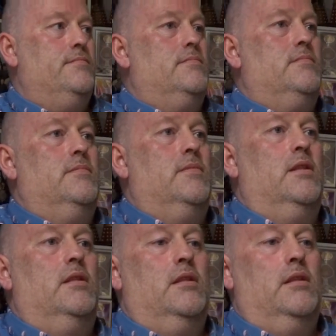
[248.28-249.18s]

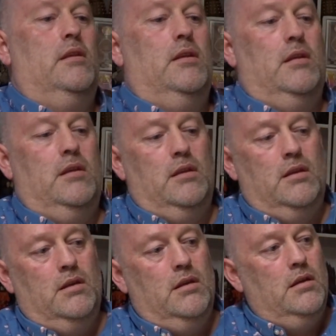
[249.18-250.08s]

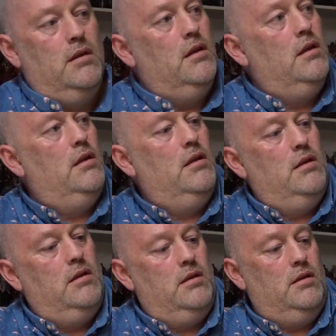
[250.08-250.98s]

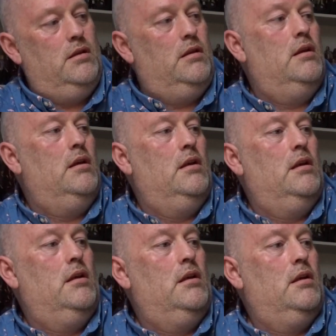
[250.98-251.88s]

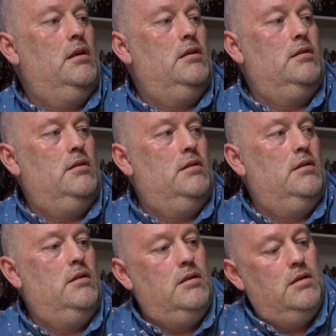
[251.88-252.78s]

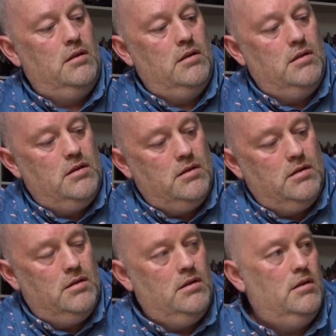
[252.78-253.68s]

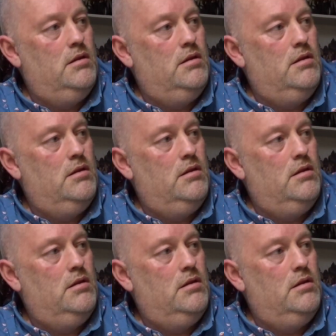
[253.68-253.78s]
[no speech]